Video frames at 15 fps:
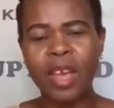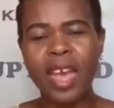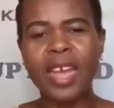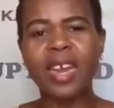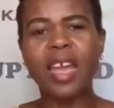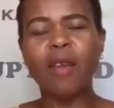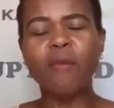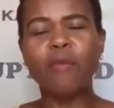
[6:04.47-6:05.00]

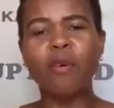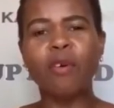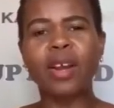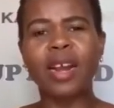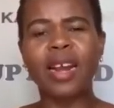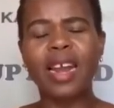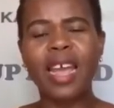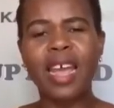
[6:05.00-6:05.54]
And I
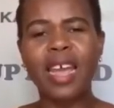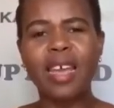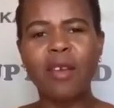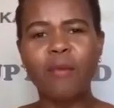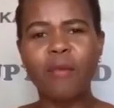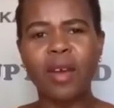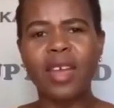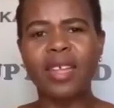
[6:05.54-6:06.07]

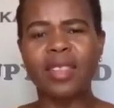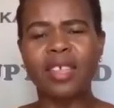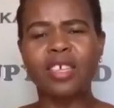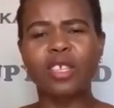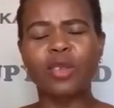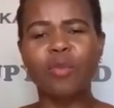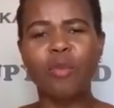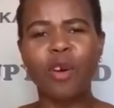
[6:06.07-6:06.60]
proclaim
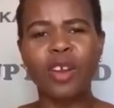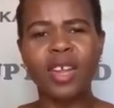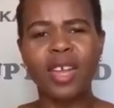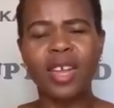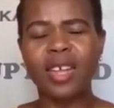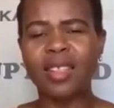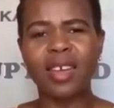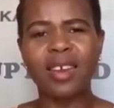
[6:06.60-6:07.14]
this
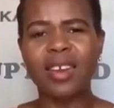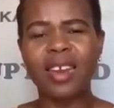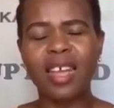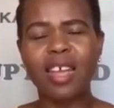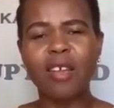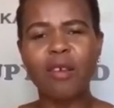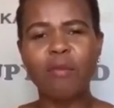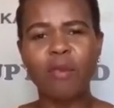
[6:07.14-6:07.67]
morning in the
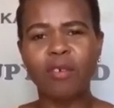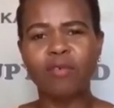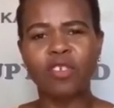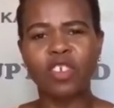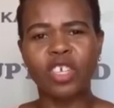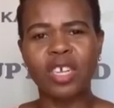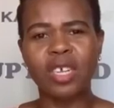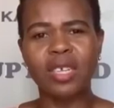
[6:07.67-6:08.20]
name
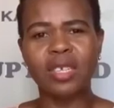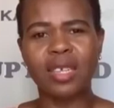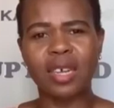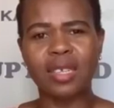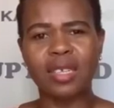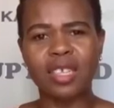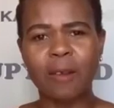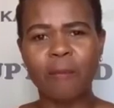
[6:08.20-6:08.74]
of
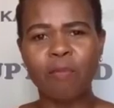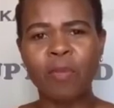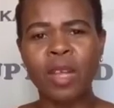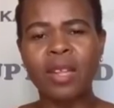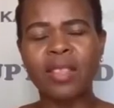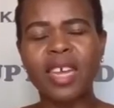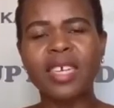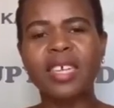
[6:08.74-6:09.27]
Jesus
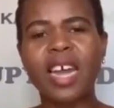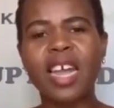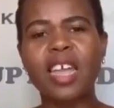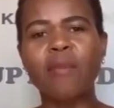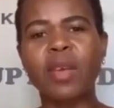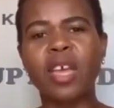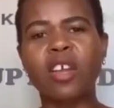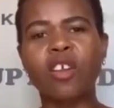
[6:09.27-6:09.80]
that I
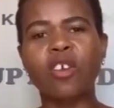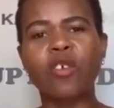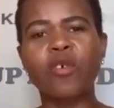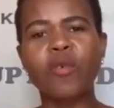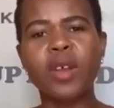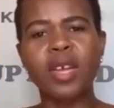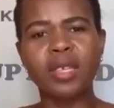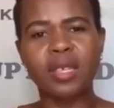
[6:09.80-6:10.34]
am
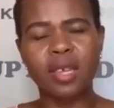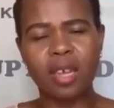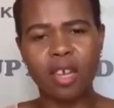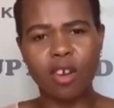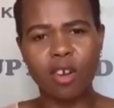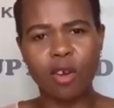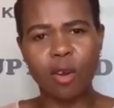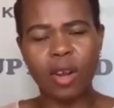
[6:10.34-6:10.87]
increasing
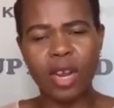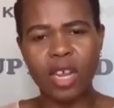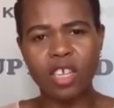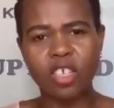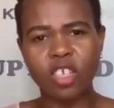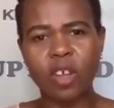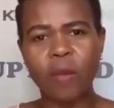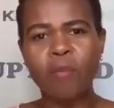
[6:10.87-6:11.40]
in
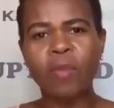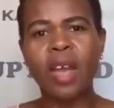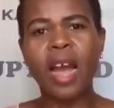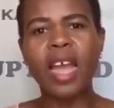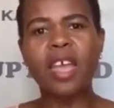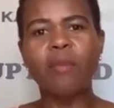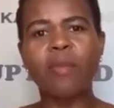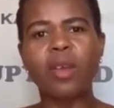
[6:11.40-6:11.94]
knowledge.
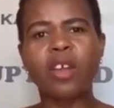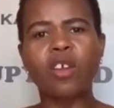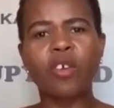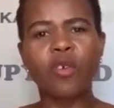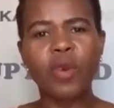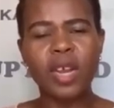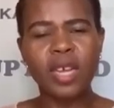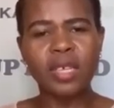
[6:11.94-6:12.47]
I am
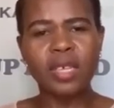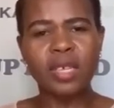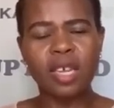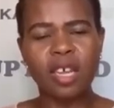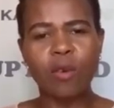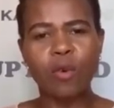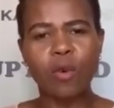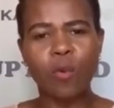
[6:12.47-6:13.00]

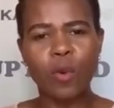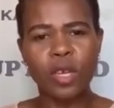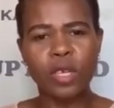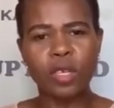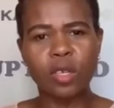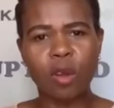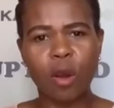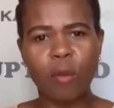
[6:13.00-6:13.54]
increasing in
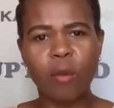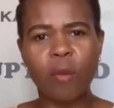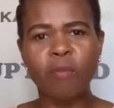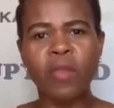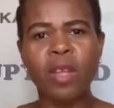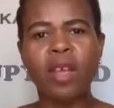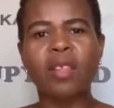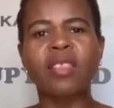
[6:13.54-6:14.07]
wisdom.
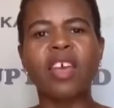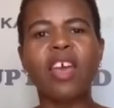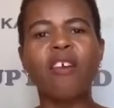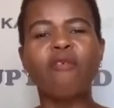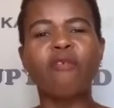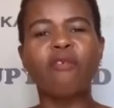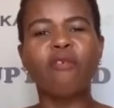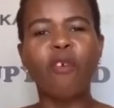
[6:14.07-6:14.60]

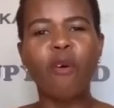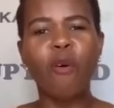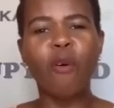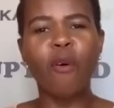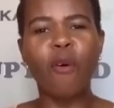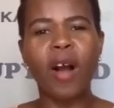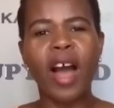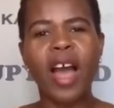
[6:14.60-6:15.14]

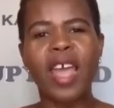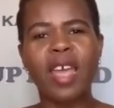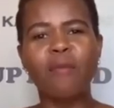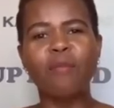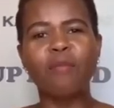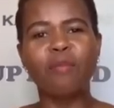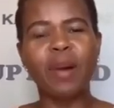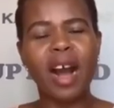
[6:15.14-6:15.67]
Therefore, I
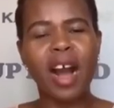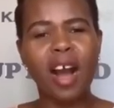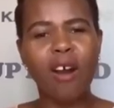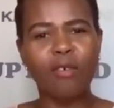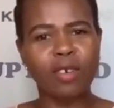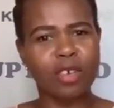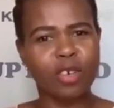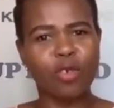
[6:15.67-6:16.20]
am
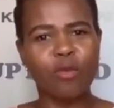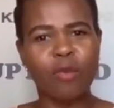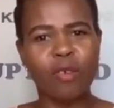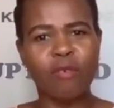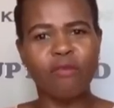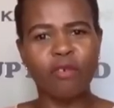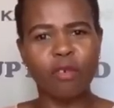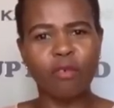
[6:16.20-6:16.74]
bound to be
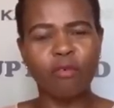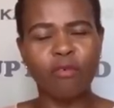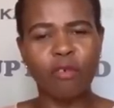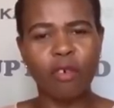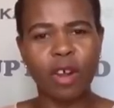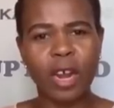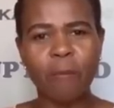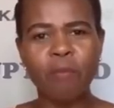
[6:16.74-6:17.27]

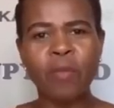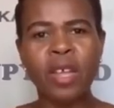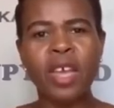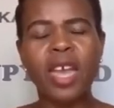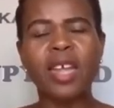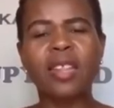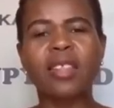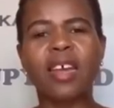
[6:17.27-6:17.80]
fruitful.
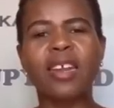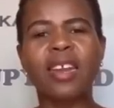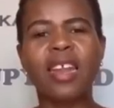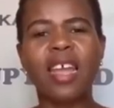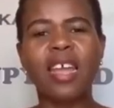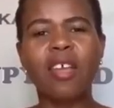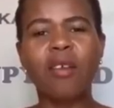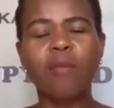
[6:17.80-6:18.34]
In the
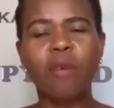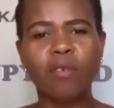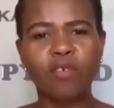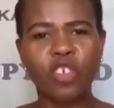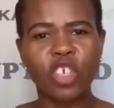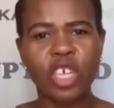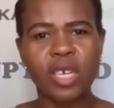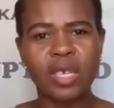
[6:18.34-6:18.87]
name of
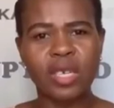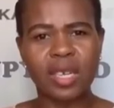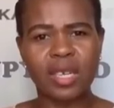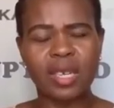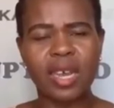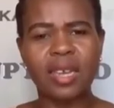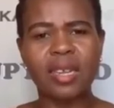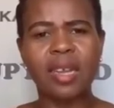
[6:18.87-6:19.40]
of
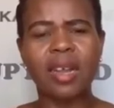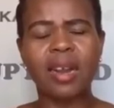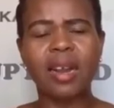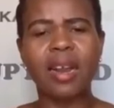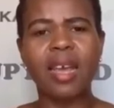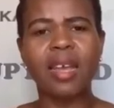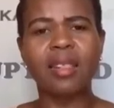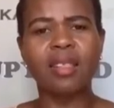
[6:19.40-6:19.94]
Jesus, I
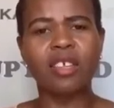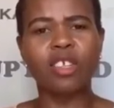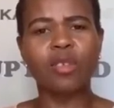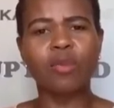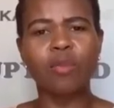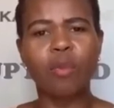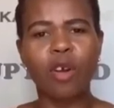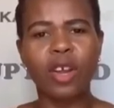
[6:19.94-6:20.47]
declare this
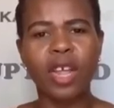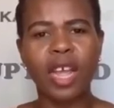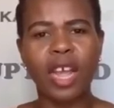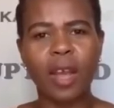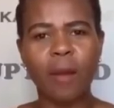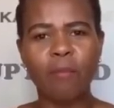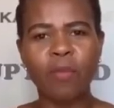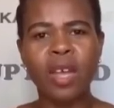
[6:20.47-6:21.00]

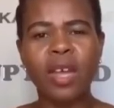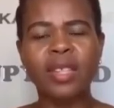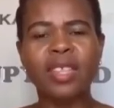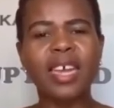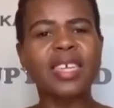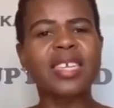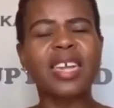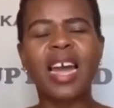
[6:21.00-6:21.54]
morning um,
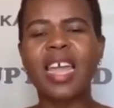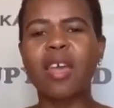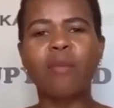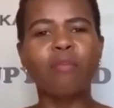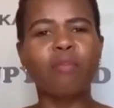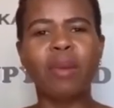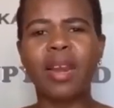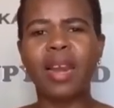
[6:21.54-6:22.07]
that I
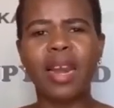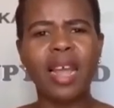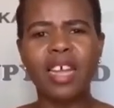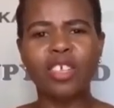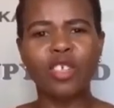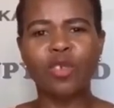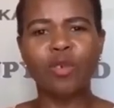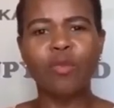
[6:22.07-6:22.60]
am
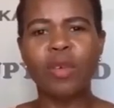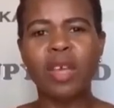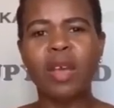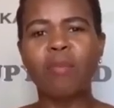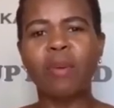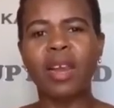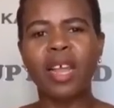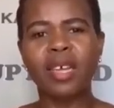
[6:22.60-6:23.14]
blessed to be a
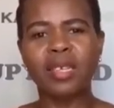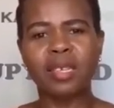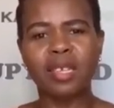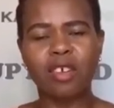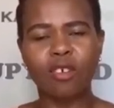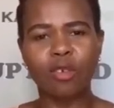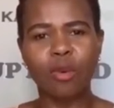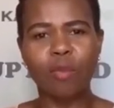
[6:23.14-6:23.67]

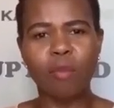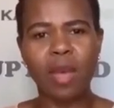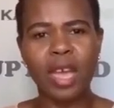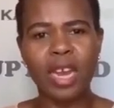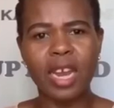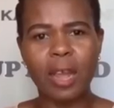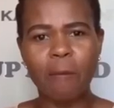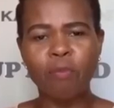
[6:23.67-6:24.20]
blessing to
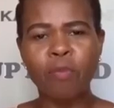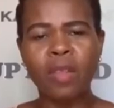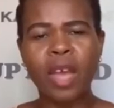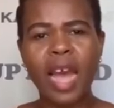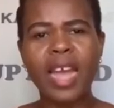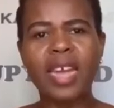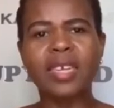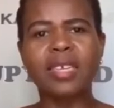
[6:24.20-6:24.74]
many.
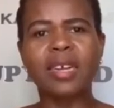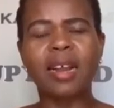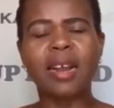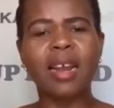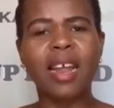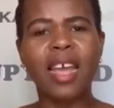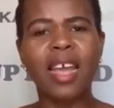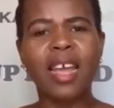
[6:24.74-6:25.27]
I
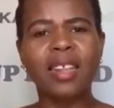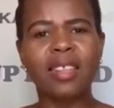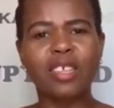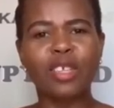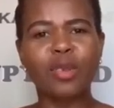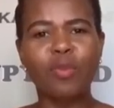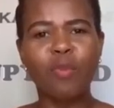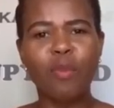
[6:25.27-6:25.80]
declare
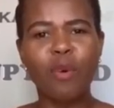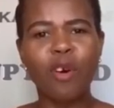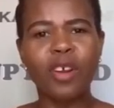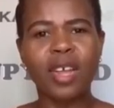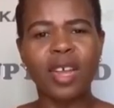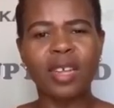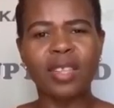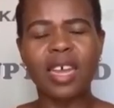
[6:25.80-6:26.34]
this
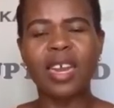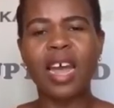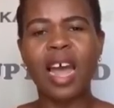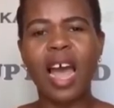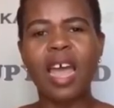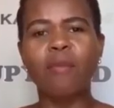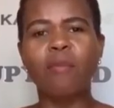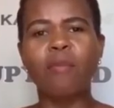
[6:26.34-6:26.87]
morning that
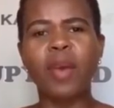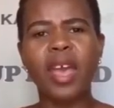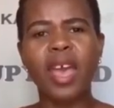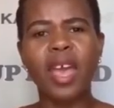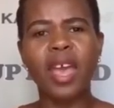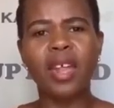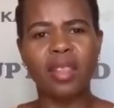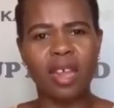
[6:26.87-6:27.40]
I
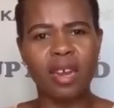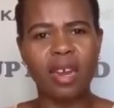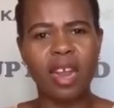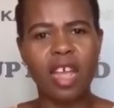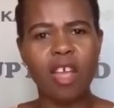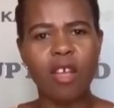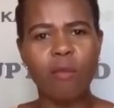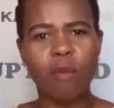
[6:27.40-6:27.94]
bear the
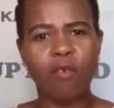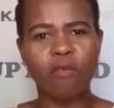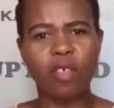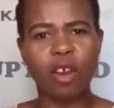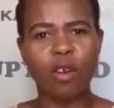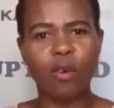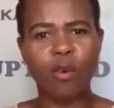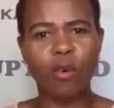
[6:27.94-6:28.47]
name of
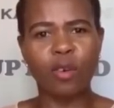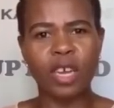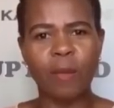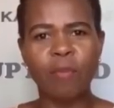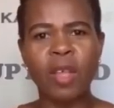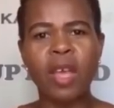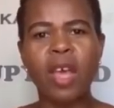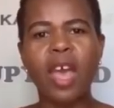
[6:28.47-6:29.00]
the Lord um,
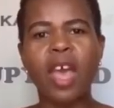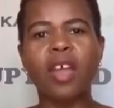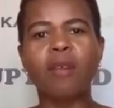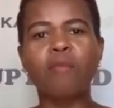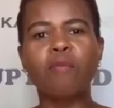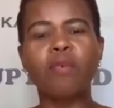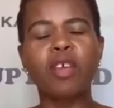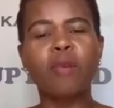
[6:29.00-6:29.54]

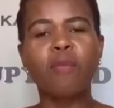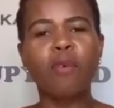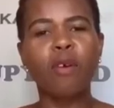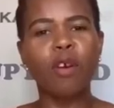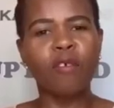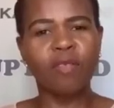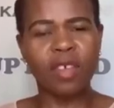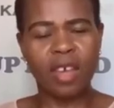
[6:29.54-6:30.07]
and
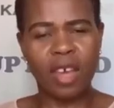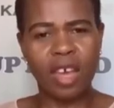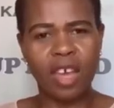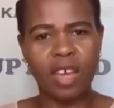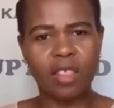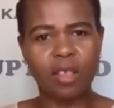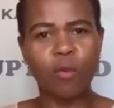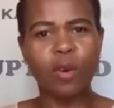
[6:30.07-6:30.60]
people of the
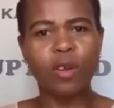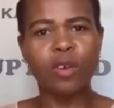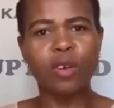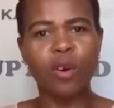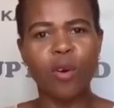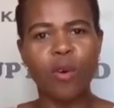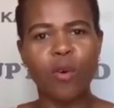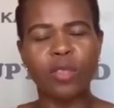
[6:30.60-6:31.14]
earth will
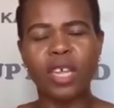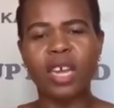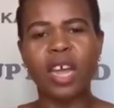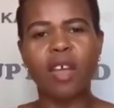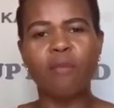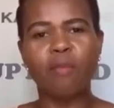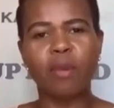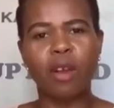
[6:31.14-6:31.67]
know that
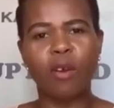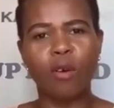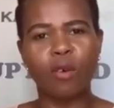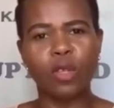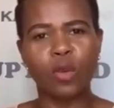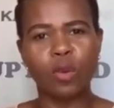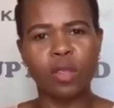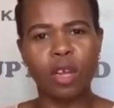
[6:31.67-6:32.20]
I
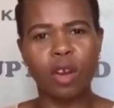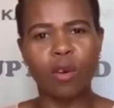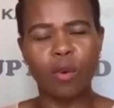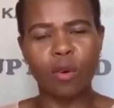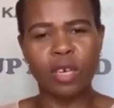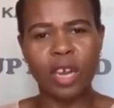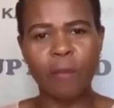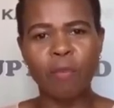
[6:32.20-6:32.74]
belong to the
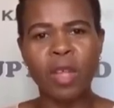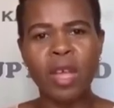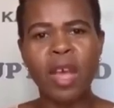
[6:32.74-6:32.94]
Lord.